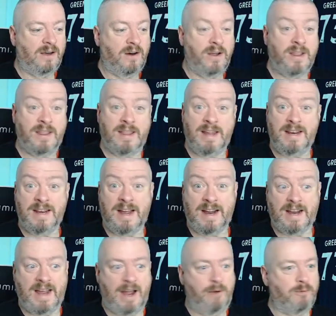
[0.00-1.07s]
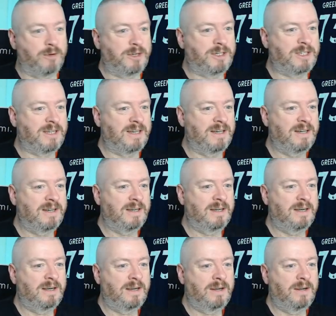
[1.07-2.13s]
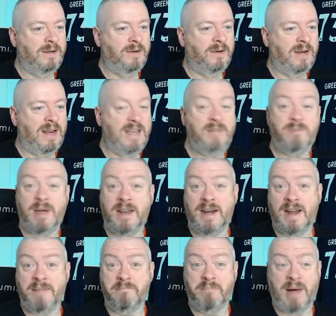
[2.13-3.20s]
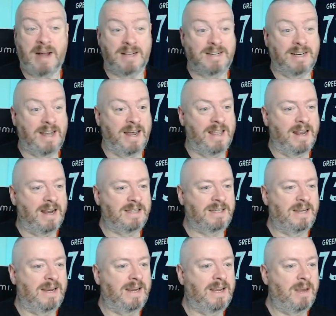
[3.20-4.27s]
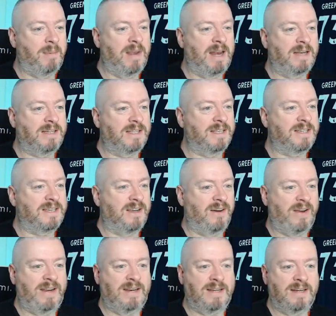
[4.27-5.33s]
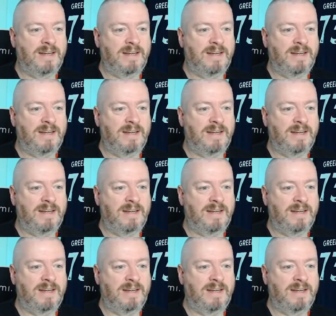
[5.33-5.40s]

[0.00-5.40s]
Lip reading: I think that counts. Well, he's made an impact today then, hasn't he? Coming into the side.